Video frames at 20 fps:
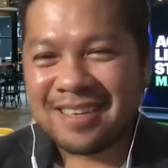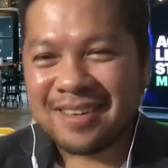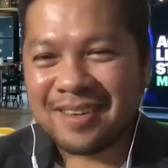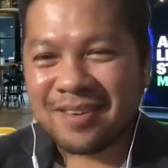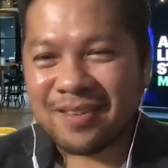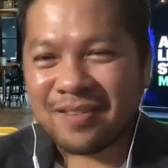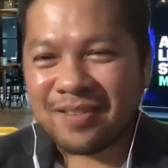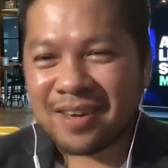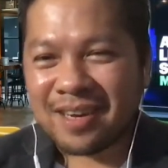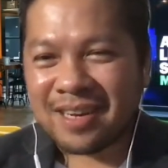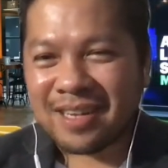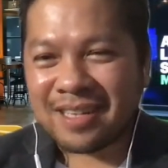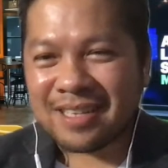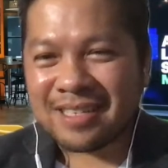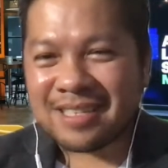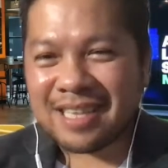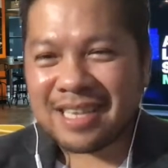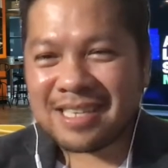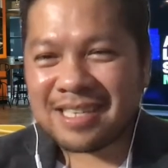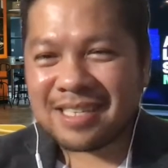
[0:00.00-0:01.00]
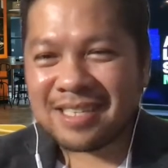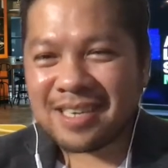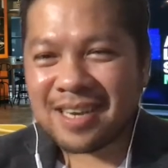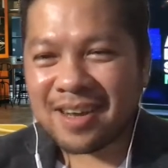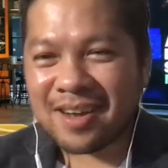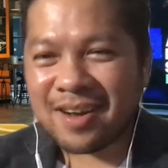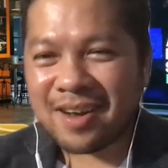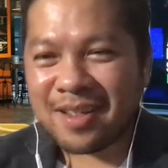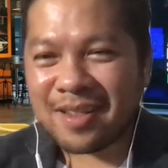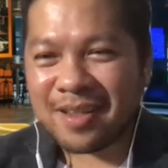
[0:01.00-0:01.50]
What else? Let's
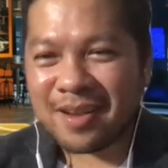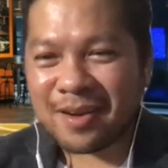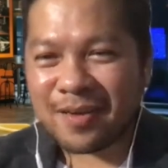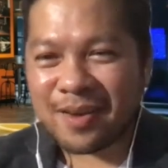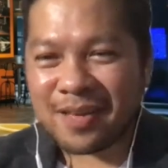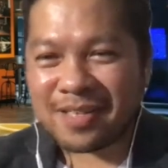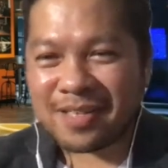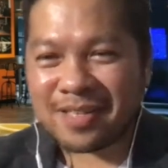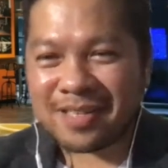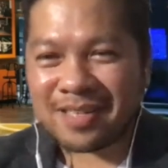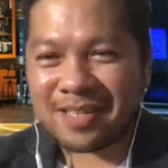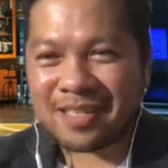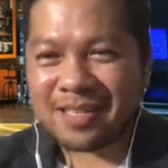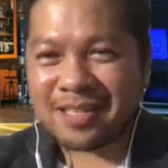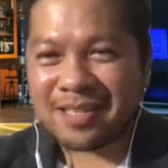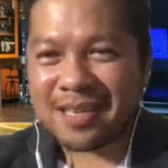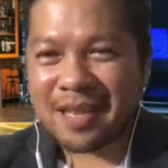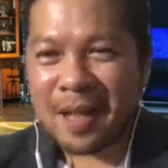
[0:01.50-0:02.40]
check other questions.